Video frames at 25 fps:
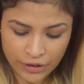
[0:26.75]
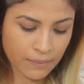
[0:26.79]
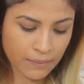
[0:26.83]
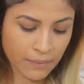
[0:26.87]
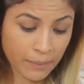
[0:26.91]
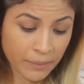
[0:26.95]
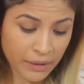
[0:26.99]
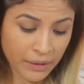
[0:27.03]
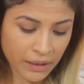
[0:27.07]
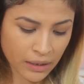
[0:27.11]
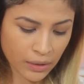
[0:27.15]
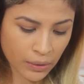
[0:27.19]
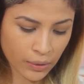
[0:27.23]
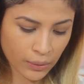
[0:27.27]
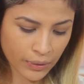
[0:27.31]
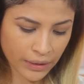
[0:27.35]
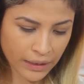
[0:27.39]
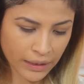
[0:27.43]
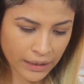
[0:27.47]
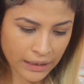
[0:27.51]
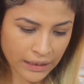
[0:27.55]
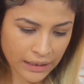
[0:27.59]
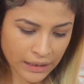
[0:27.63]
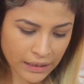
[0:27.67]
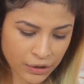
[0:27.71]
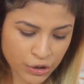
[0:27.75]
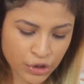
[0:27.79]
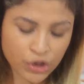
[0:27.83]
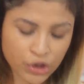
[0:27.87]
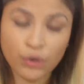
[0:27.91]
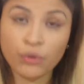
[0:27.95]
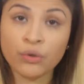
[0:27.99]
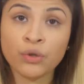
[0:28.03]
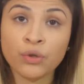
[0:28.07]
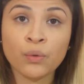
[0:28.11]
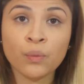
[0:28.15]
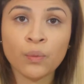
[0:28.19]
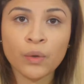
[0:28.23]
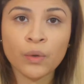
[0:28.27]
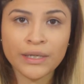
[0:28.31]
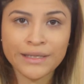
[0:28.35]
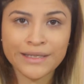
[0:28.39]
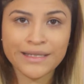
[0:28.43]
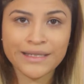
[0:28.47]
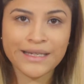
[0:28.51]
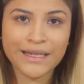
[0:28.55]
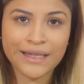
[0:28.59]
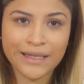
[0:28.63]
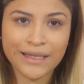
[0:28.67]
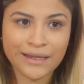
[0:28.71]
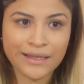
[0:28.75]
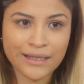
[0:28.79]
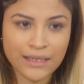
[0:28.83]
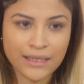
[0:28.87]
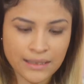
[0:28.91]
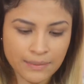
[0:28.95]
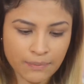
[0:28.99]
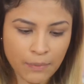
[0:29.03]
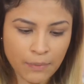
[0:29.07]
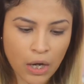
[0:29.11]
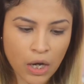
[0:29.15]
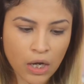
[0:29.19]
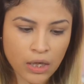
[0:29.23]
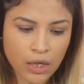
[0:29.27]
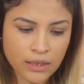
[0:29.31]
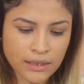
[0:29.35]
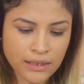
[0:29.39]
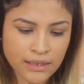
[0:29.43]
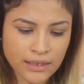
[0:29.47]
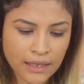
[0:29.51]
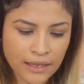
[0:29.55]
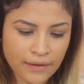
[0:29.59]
I'm going to go ahead and show you what's in this box.